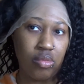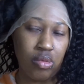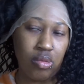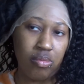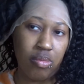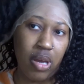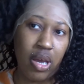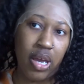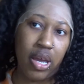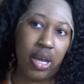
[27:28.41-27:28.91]

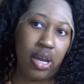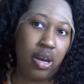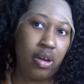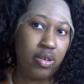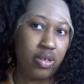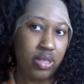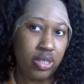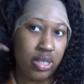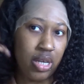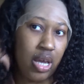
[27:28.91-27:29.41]
My hair
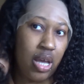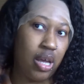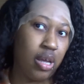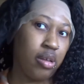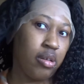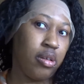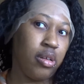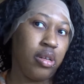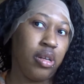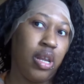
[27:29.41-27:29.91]
is not
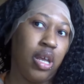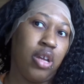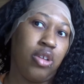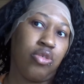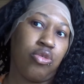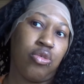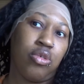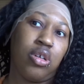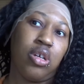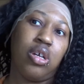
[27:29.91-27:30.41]
a
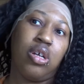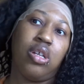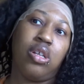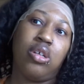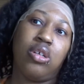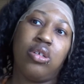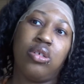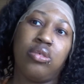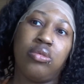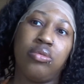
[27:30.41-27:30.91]
natural color.